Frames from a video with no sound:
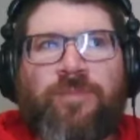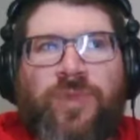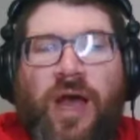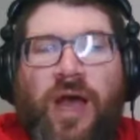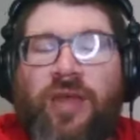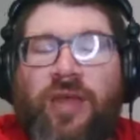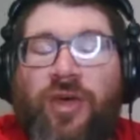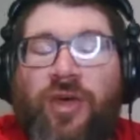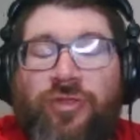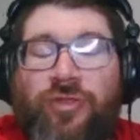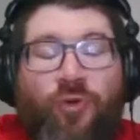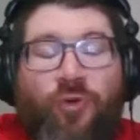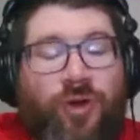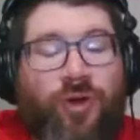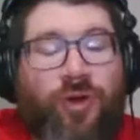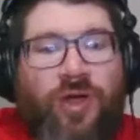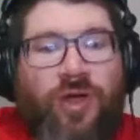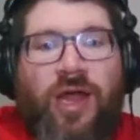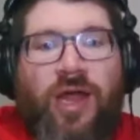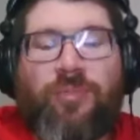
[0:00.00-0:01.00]
I thought
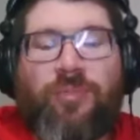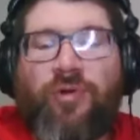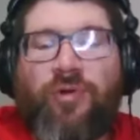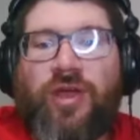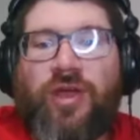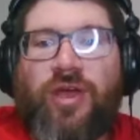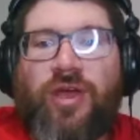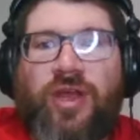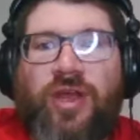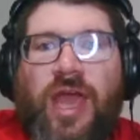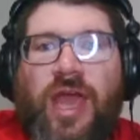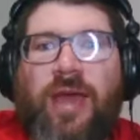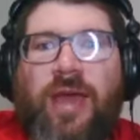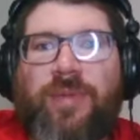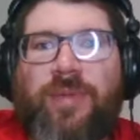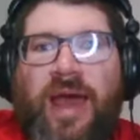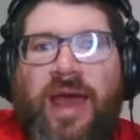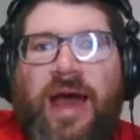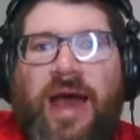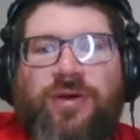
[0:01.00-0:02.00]
Thornhill had a pretty good game
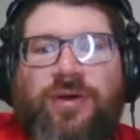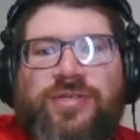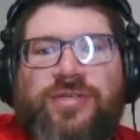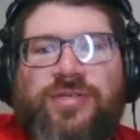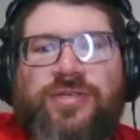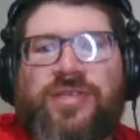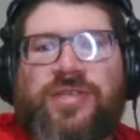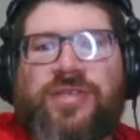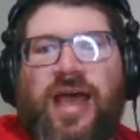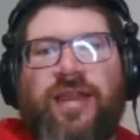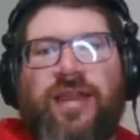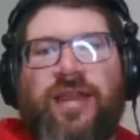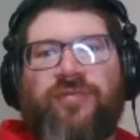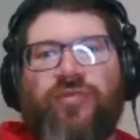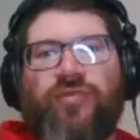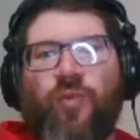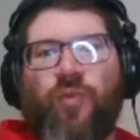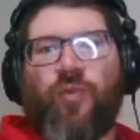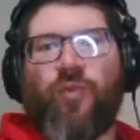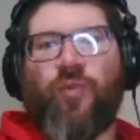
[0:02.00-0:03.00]
outside of
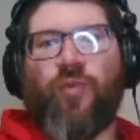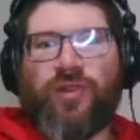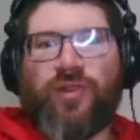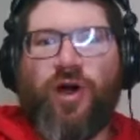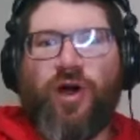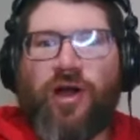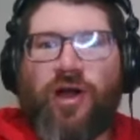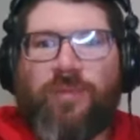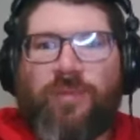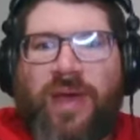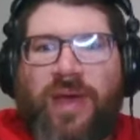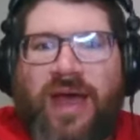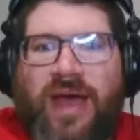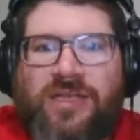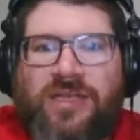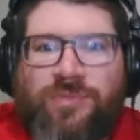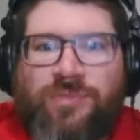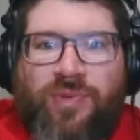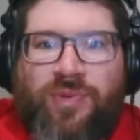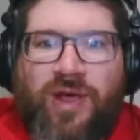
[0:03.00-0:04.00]
the one long pass
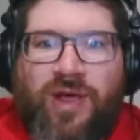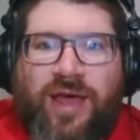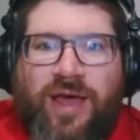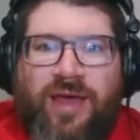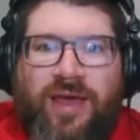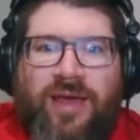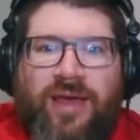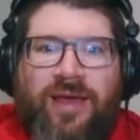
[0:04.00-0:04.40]
play.